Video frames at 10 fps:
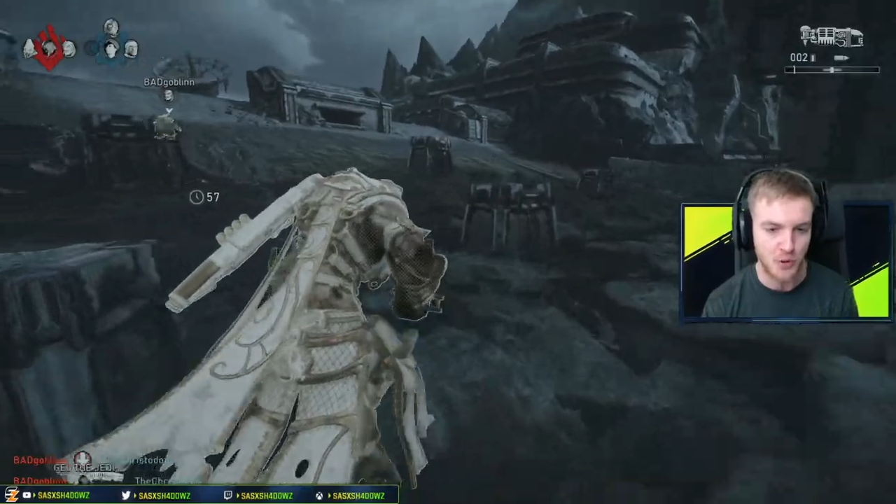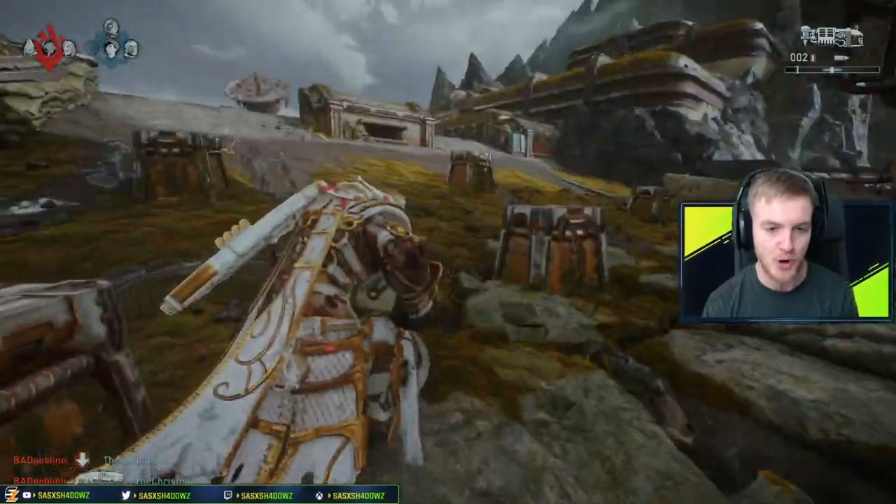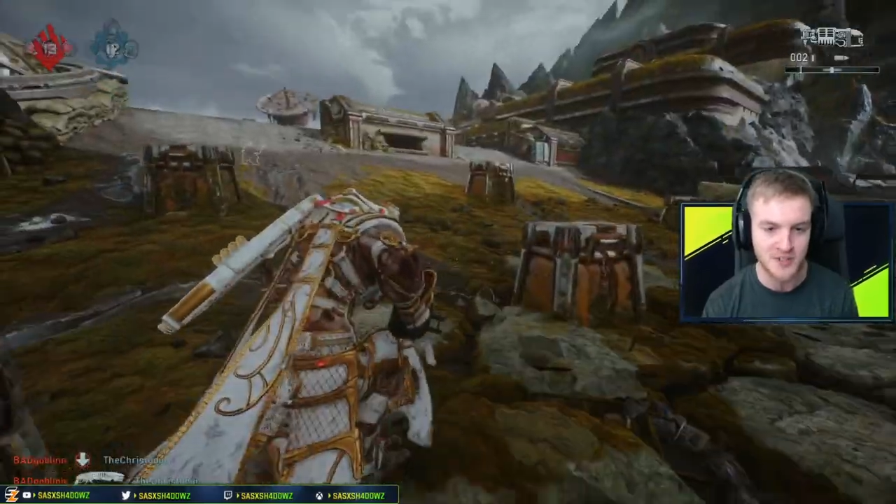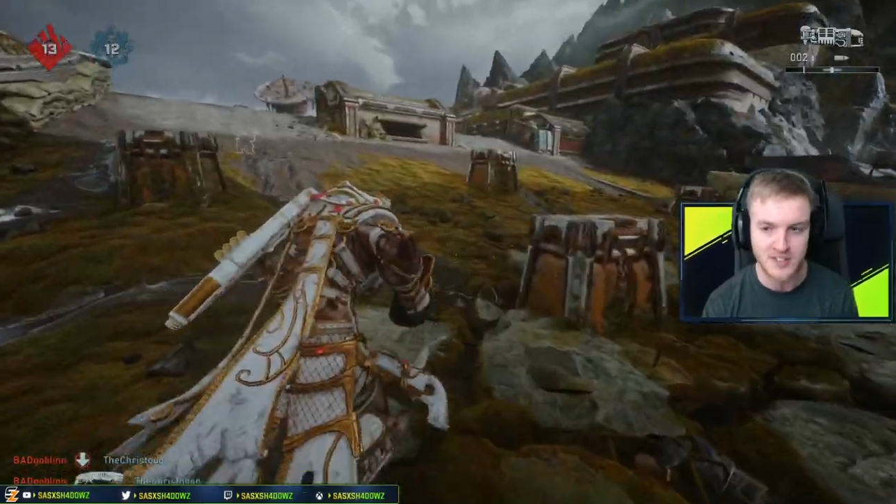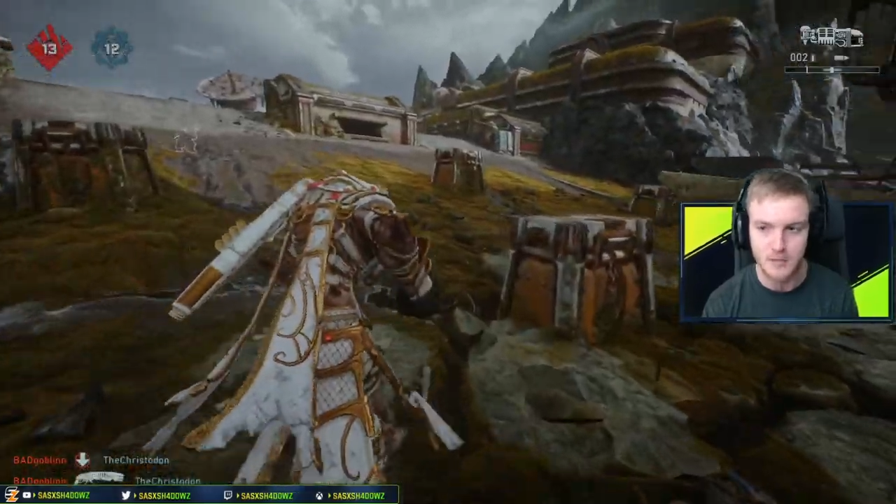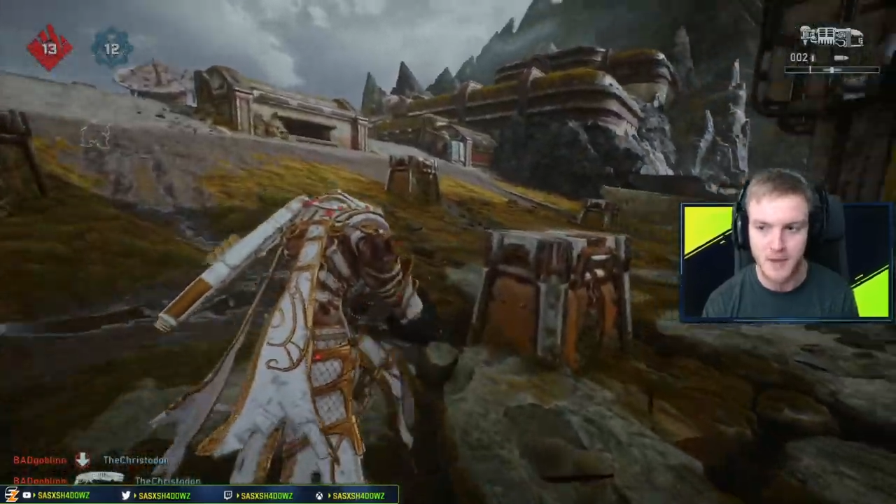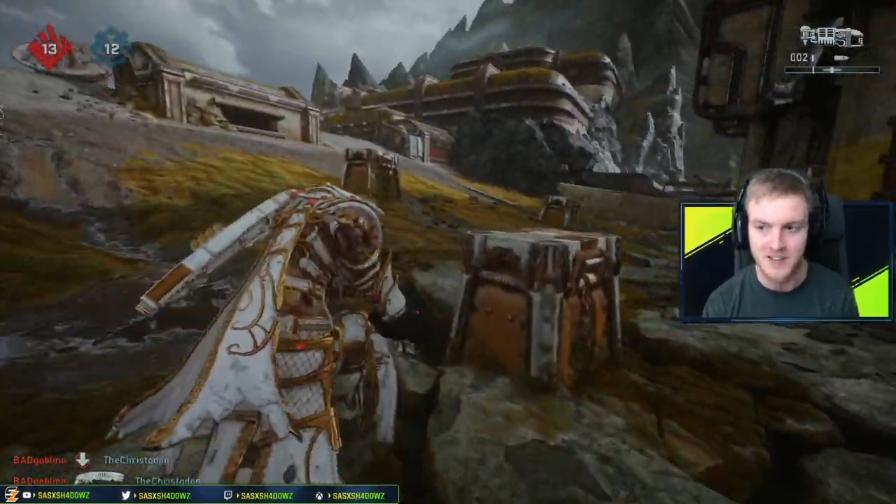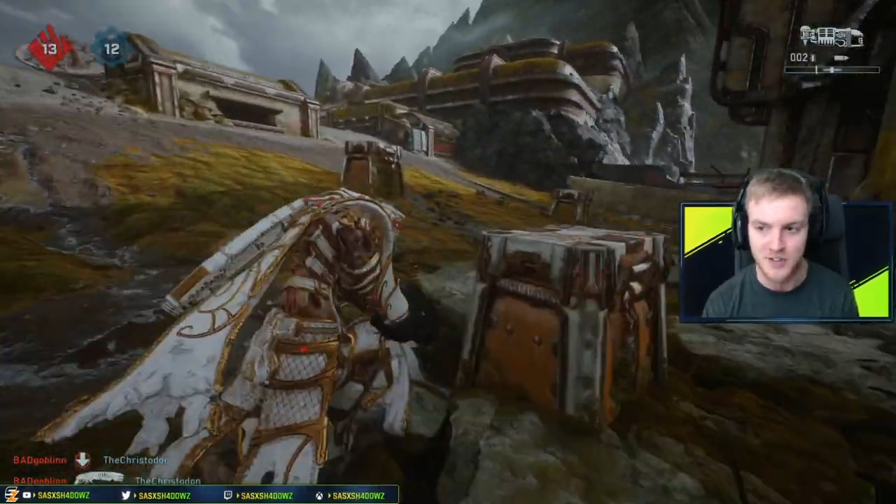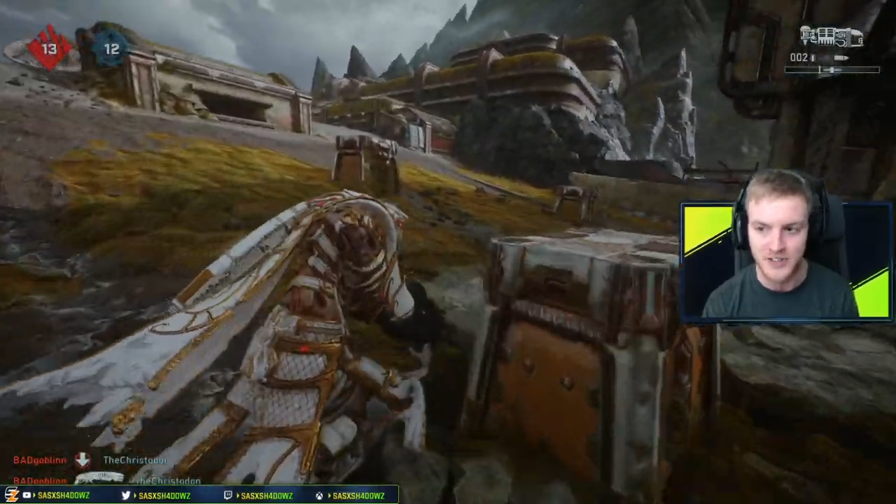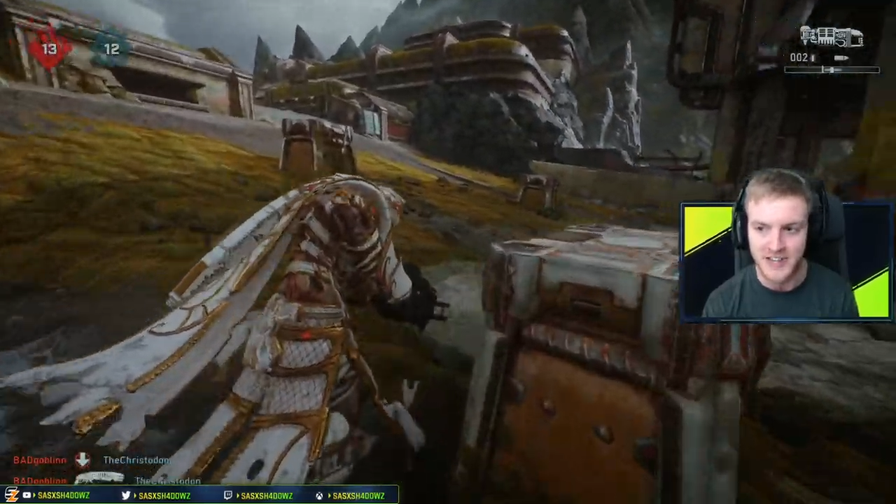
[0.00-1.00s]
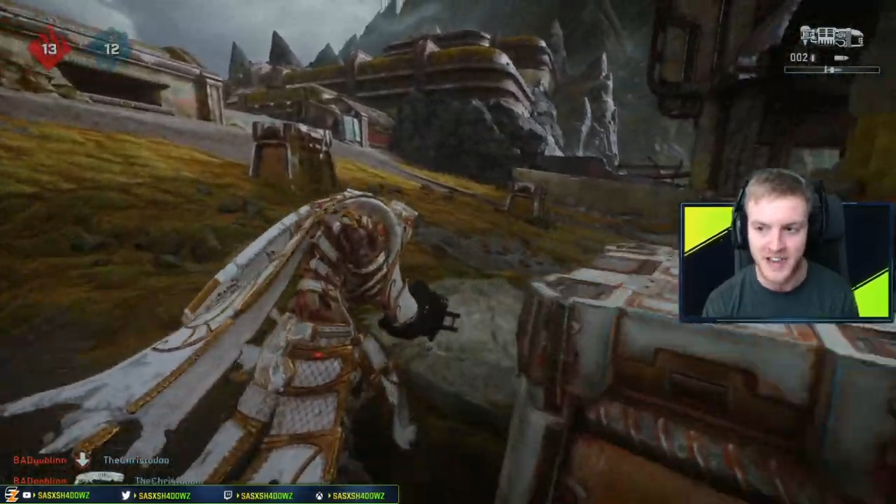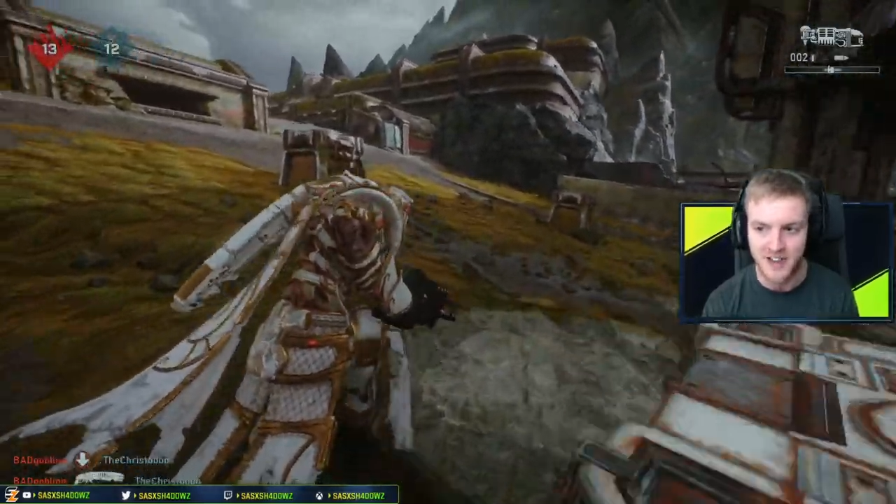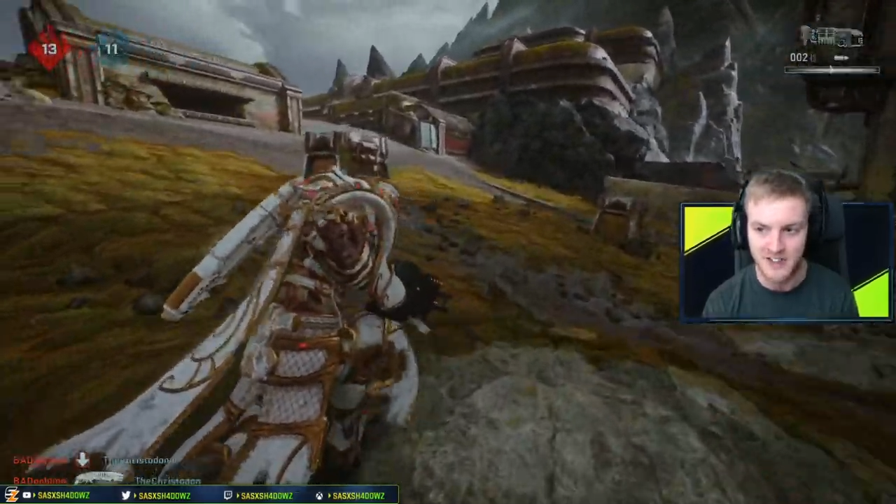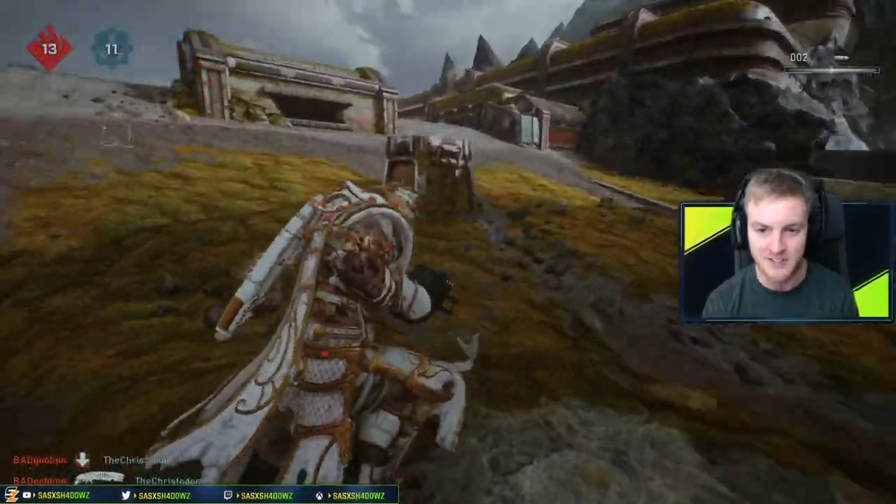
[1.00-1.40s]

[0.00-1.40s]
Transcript: bro. Teammate is on the case.